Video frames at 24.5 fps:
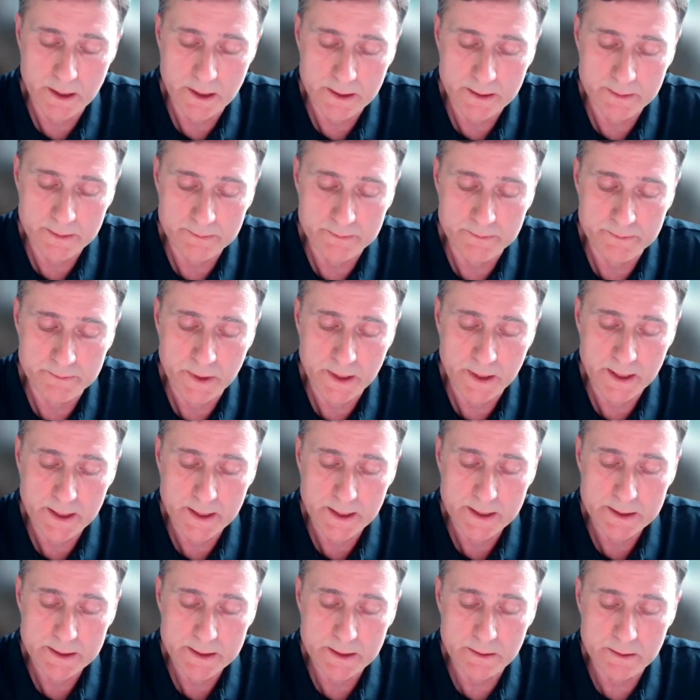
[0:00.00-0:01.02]

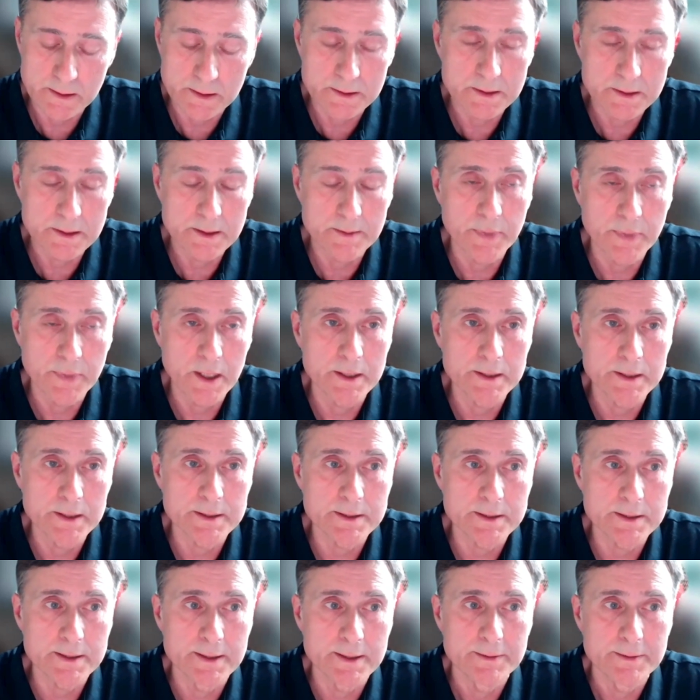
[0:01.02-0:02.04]
So
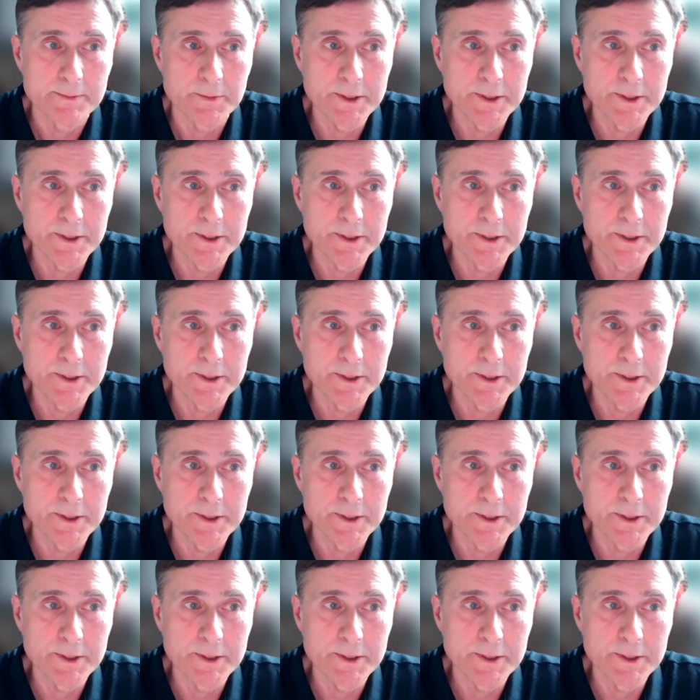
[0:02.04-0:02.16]
compliance,